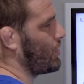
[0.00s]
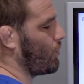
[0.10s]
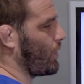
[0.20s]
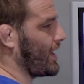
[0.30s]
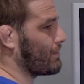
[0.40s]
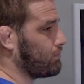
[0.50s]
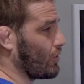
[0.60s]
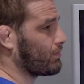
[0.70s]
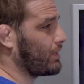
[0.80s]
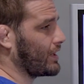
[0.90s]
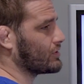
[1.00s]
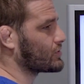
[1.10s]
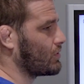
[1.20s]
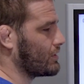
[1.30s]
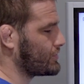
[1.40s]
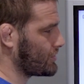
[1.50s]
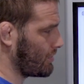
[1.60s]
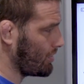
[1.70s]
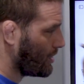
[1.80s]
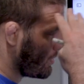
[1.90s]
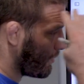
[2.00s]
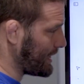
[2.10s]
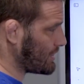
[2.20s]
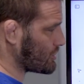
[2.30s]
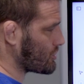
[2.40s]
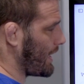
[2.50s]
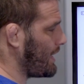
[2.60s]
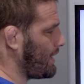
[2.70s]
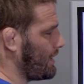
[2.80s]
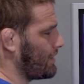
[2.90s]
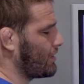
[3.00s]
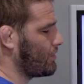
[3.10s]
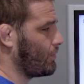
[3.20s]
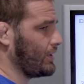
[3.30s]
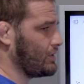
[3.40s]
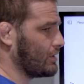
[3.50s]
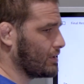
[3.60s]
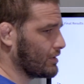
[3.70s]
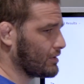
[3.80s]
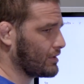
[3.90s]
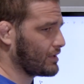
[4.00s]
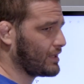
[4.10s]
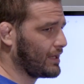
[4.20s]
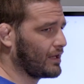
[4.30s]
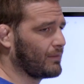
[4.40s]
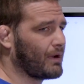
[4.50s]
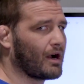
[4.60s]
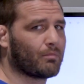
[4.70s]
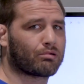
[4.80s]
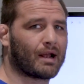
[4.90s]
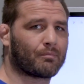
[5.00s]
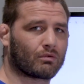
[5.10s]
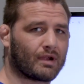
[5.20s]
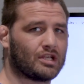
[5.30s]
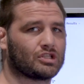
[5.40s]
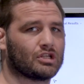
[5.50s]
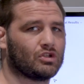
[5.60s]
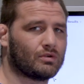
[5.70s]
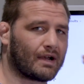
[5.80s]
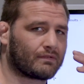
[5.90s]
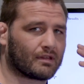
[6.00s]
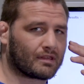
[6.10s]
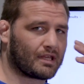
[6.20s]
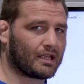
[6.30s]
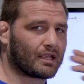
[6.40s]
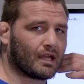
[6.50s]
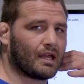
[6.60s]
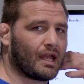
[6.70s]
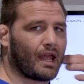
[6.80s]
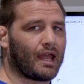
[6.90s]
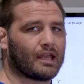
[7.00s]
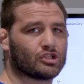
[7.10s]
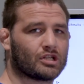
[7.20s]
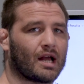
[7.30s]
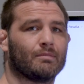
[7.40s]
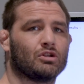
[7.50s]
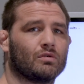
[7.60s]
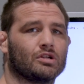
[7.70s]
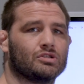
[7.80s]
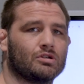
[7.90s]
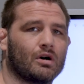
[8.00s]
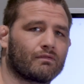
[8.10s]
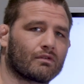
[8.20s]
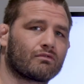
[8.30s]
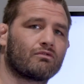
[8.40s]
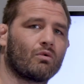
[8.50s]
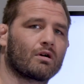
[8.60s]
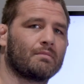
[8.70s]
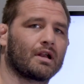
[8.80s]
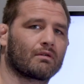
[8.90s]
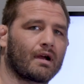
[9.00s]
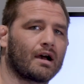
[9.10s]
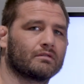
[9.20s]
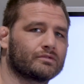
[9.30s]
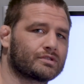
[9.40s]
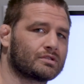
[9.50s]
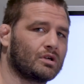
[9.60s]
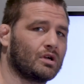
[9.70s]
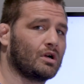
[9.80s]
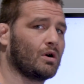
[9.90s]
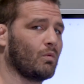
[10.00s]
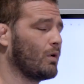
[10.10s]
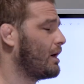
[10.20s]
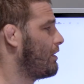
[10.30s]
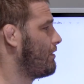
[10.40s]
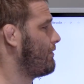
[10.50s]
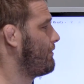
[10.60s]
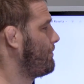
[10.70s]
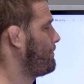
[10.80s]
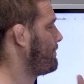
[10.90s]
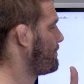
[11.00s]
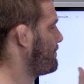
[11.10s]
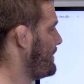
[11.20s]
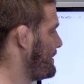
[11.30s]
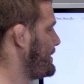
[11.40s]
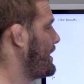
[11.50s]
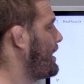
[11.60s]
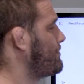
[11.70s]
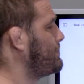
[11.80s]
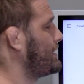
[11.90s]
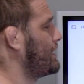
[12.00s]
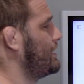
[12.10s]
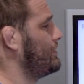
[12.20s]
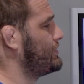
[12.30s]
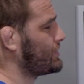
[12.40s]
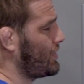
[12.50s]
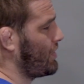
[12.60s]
where both players scored. So when you're training, when you're thinking about preparation, you have to think, hey, should I be doing judo for 4-minute rounds? Well, maybe not, because